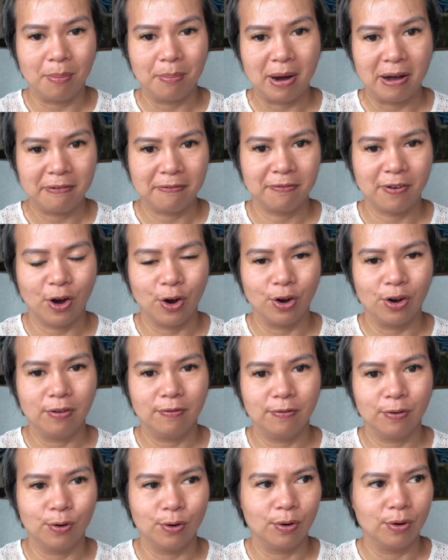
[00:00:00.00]
my
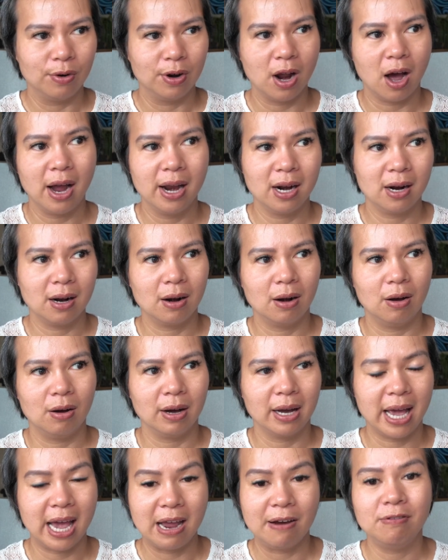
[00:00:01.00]
phone for 9
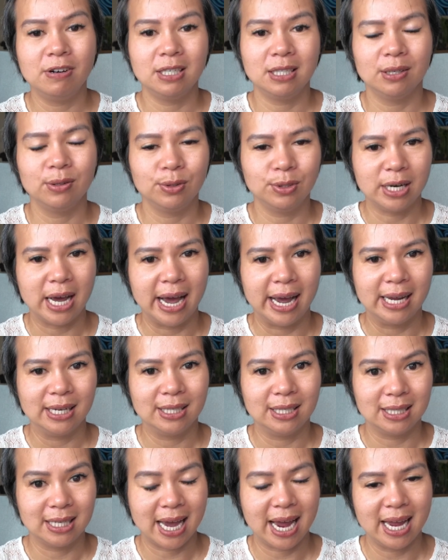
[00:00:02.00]
o'clock every single day
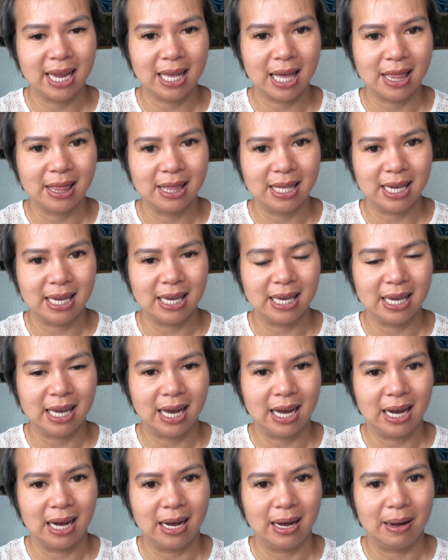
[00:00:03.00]
to take the
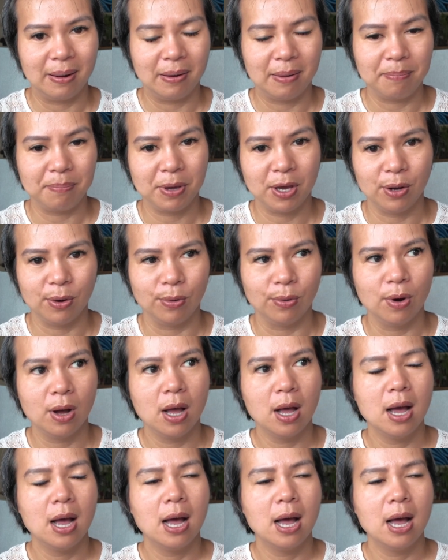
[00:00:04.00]
pill.